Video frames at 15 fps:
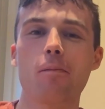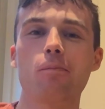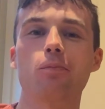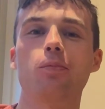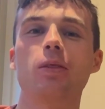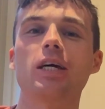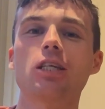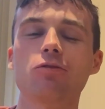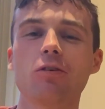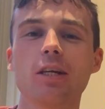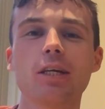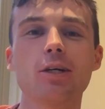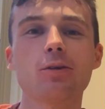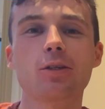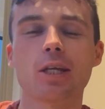This
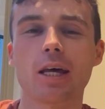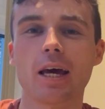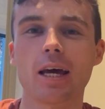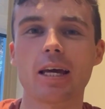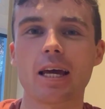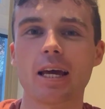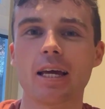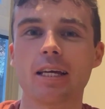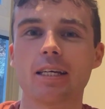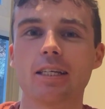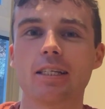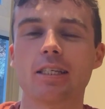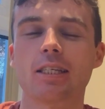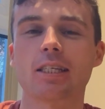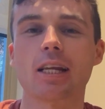video today
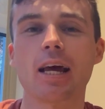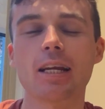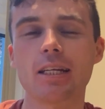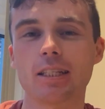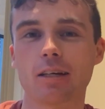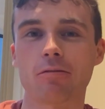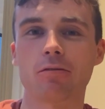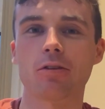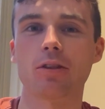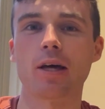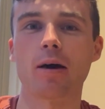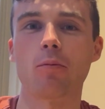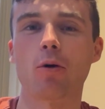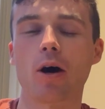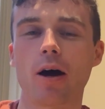is slightly different than
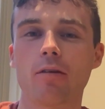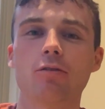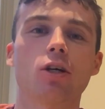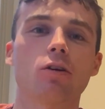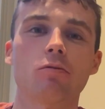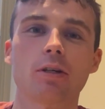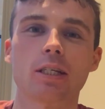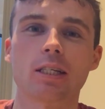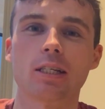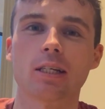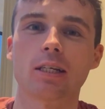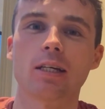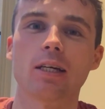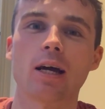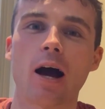what I've done
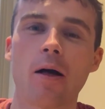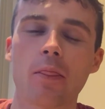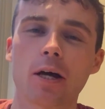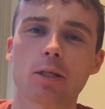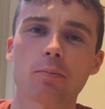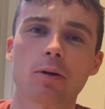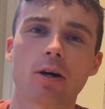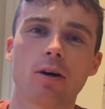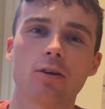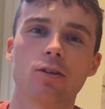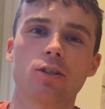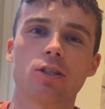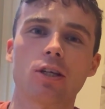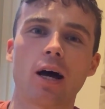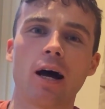recently, and that's
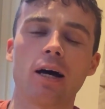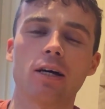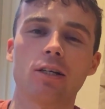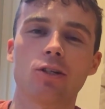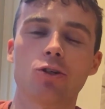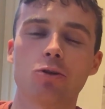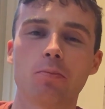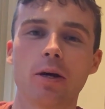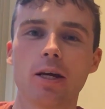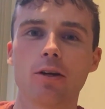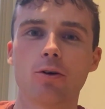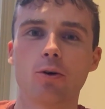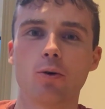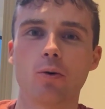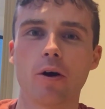because, as you may
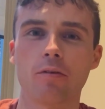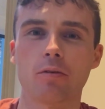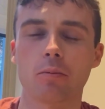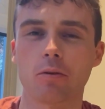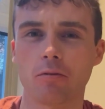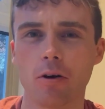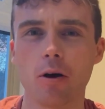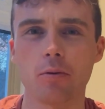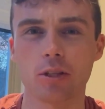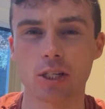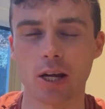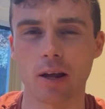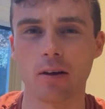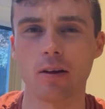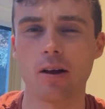know if you've been following the
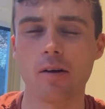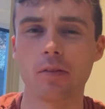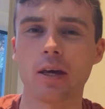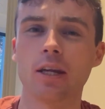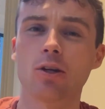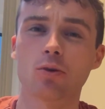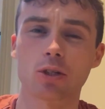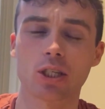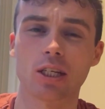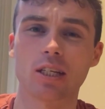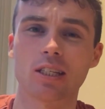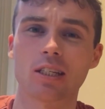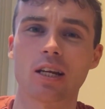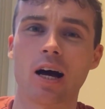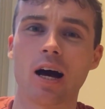channel, the indoor
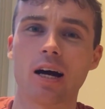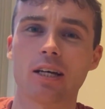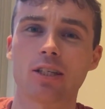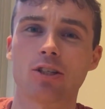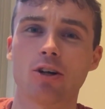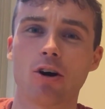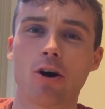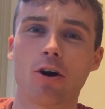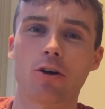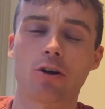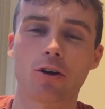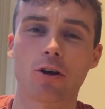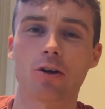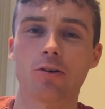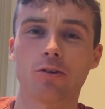season has now
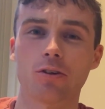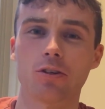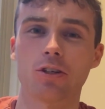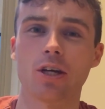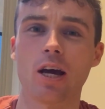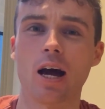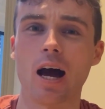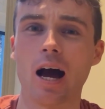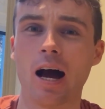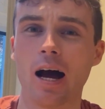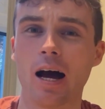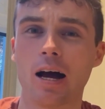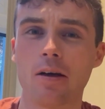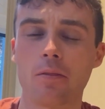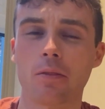concluded
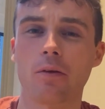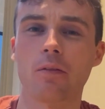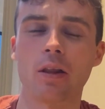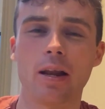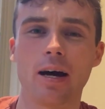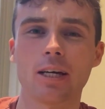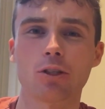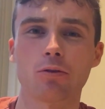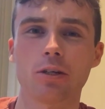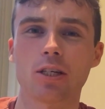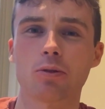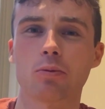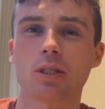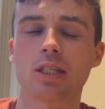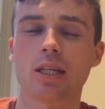and the last race
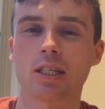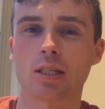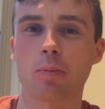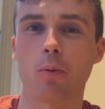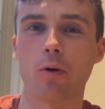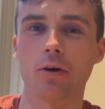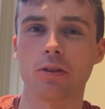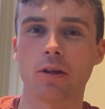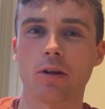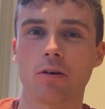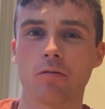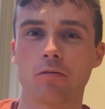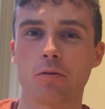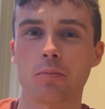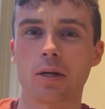was disappointing enough
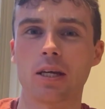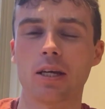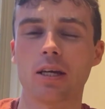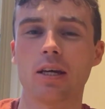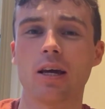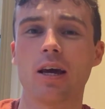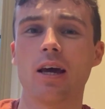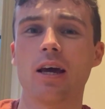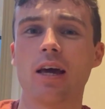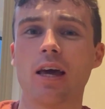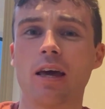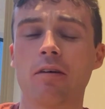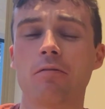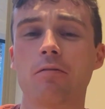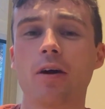for me.
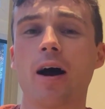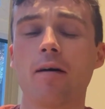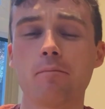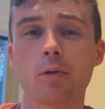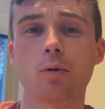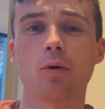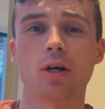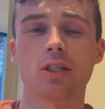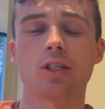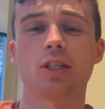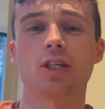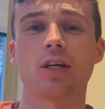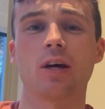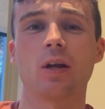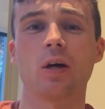If you haven't been watching the
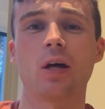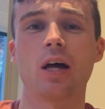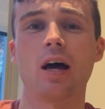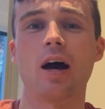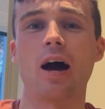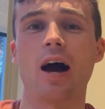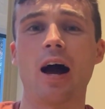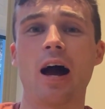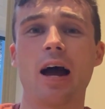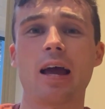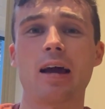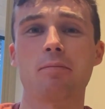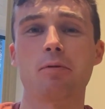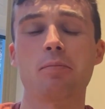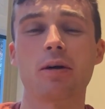channel, I
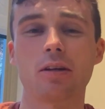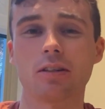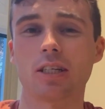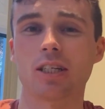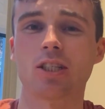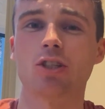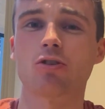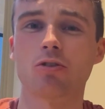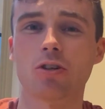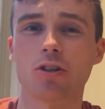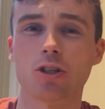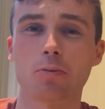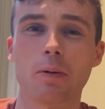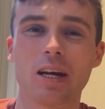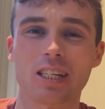am a middle distance runner
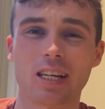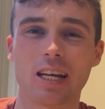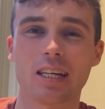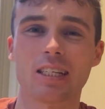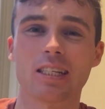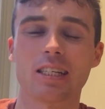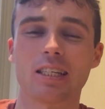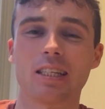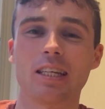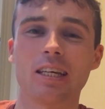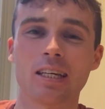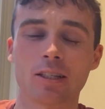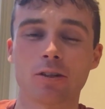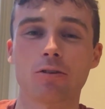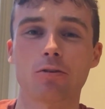specialising in the
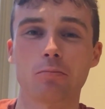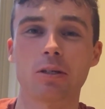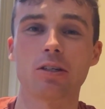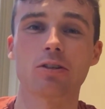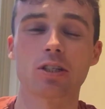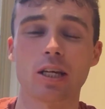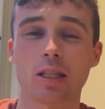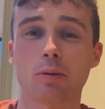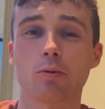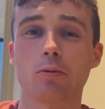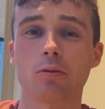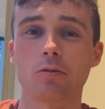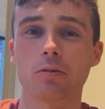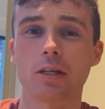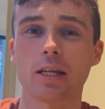800 metres at the
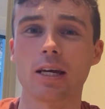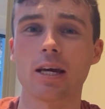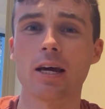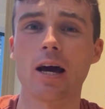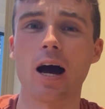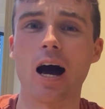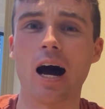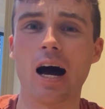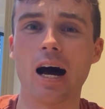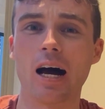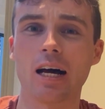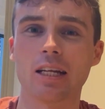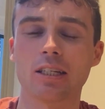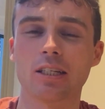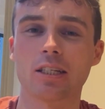moment really,
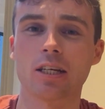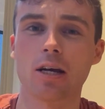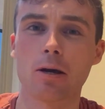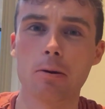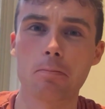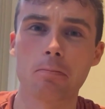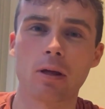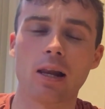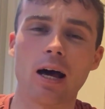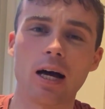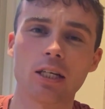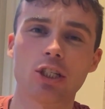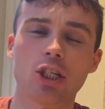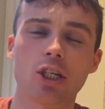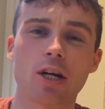and
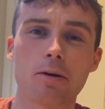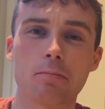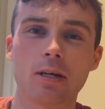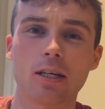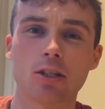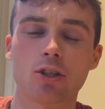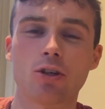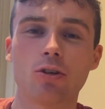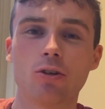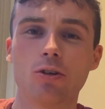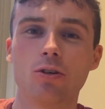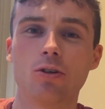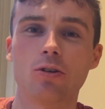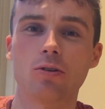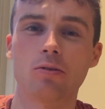last year I made
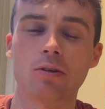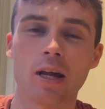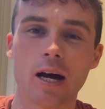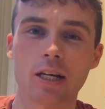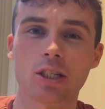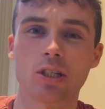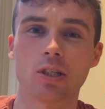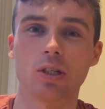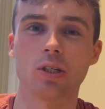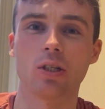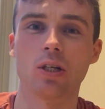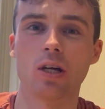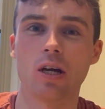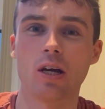two national